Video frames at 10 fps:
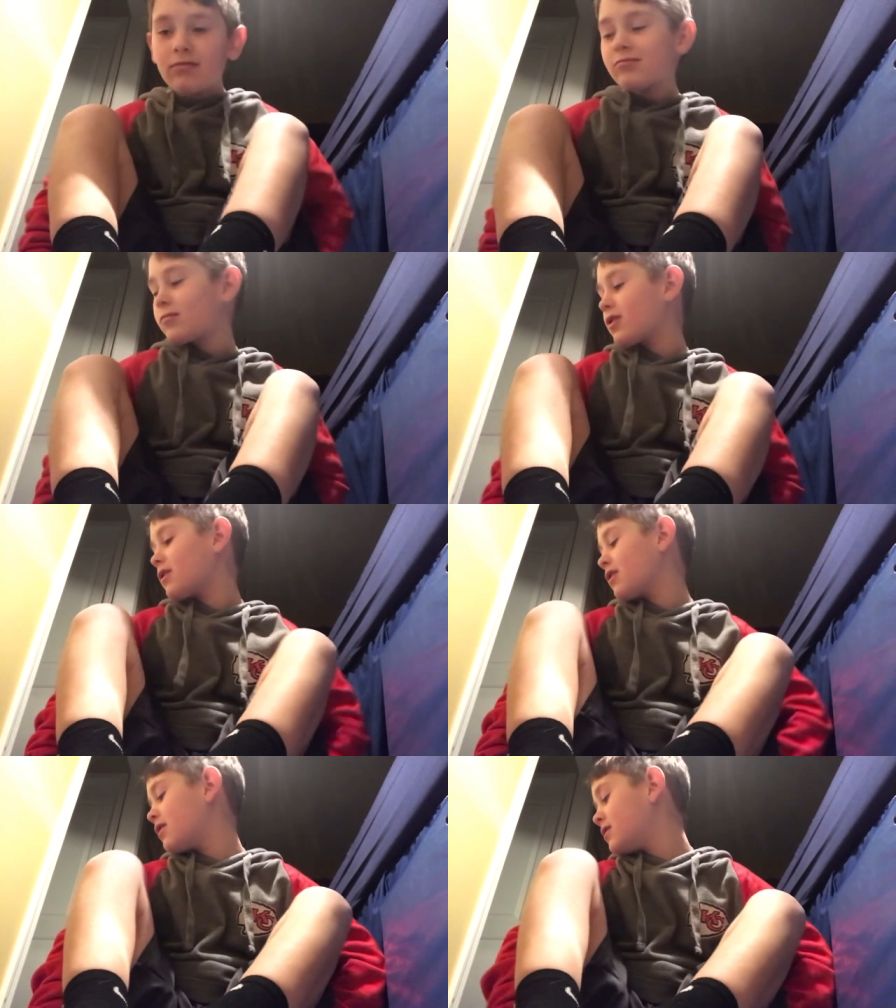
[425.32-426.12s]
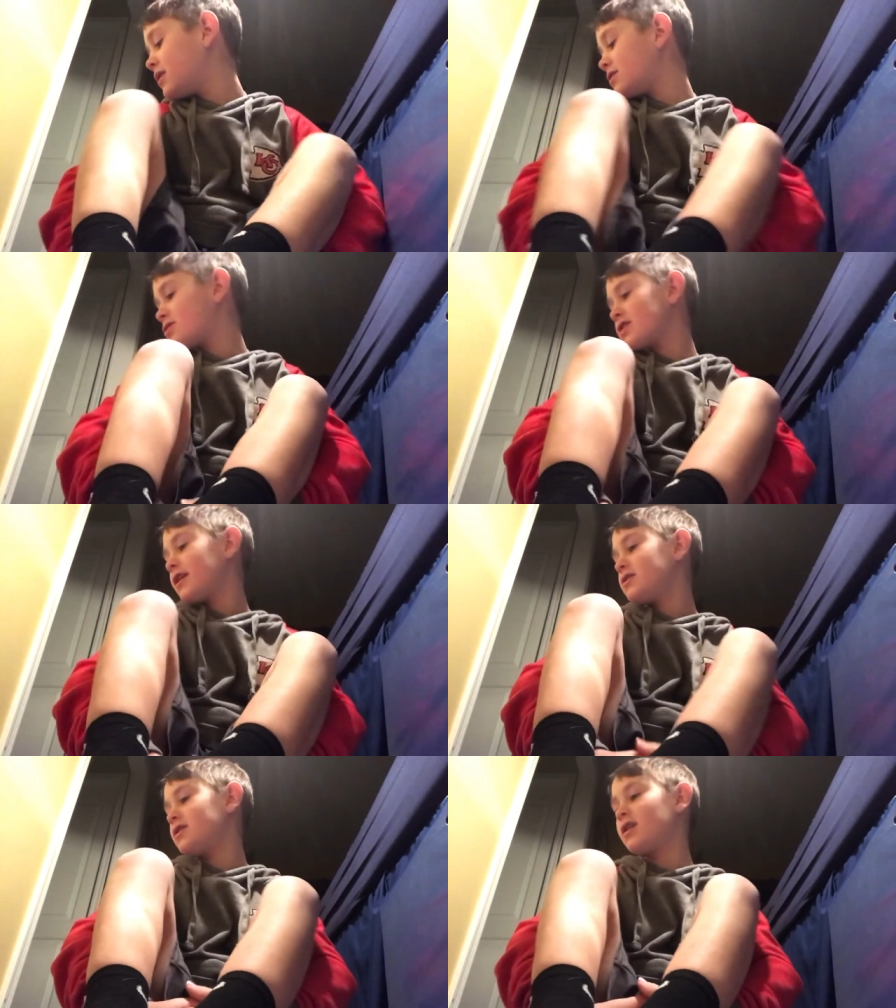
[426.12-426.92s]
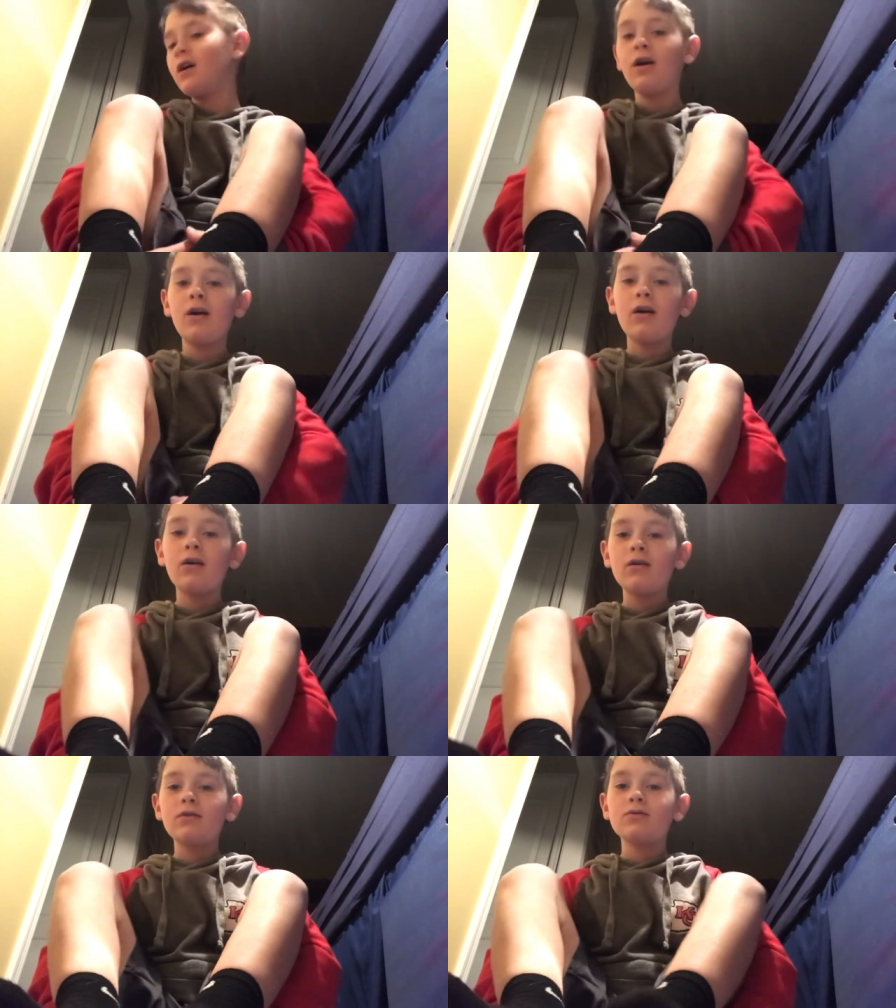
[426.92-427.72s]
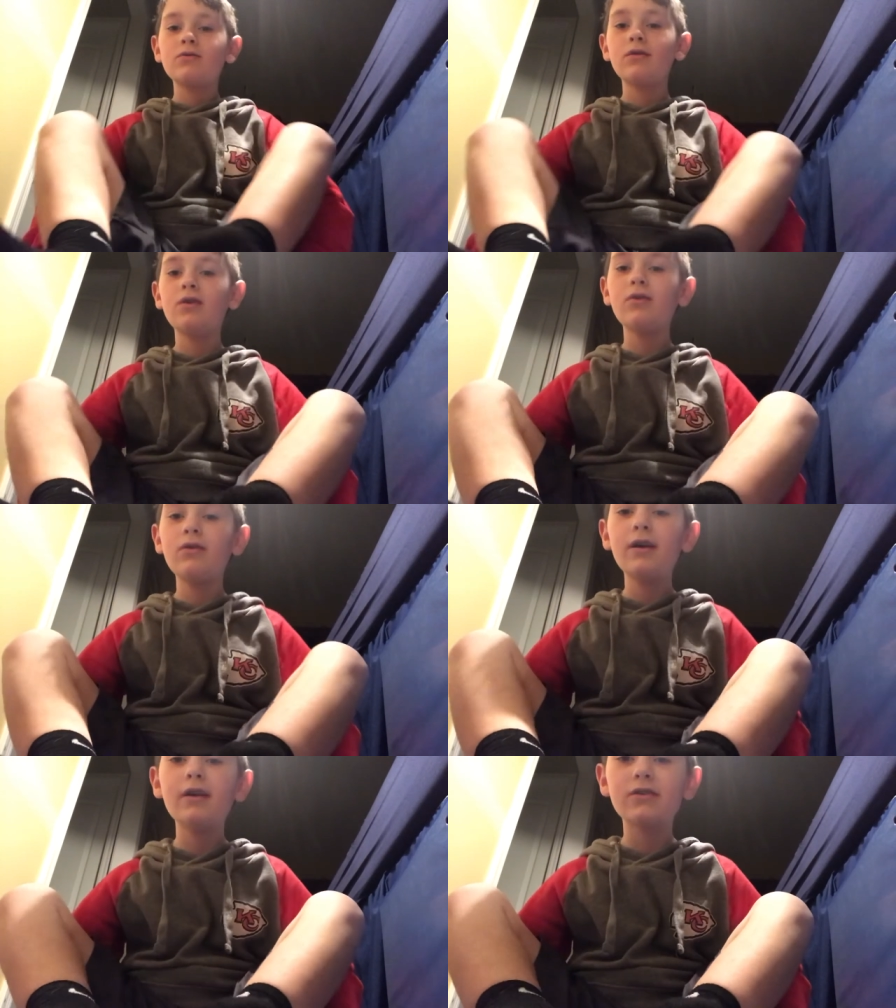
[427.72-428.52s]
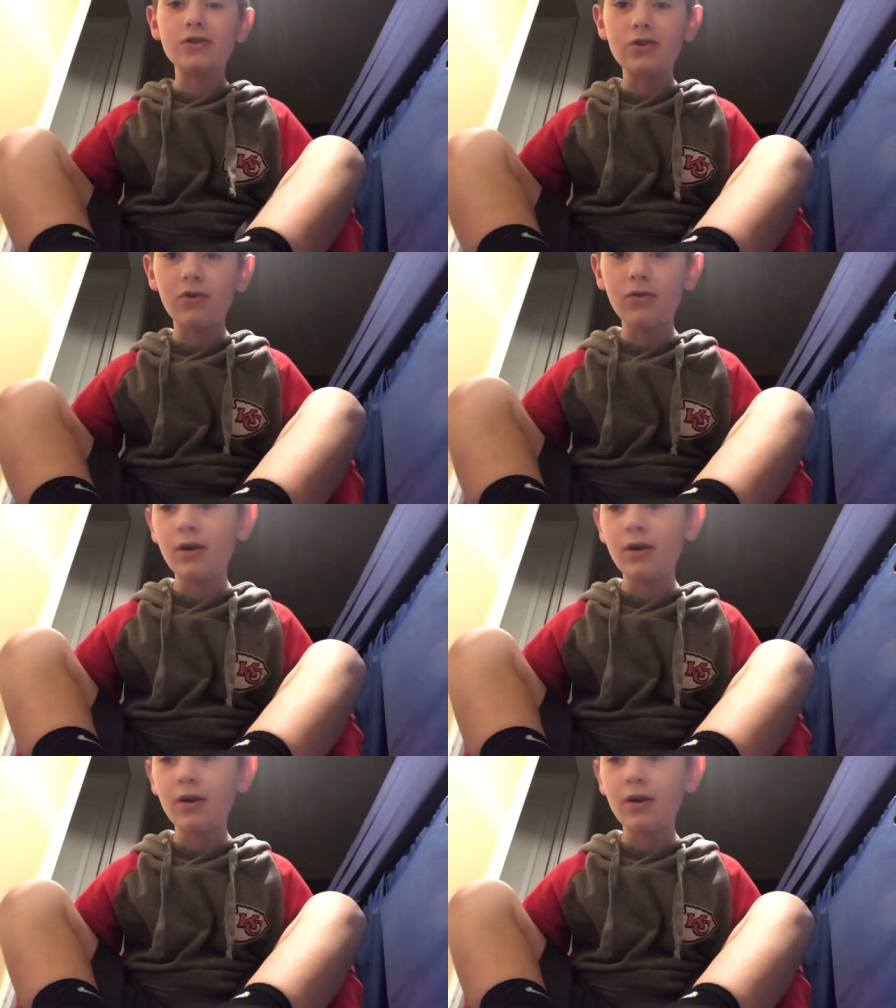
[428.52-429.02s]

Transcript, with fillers: we're it's changing to a new year, so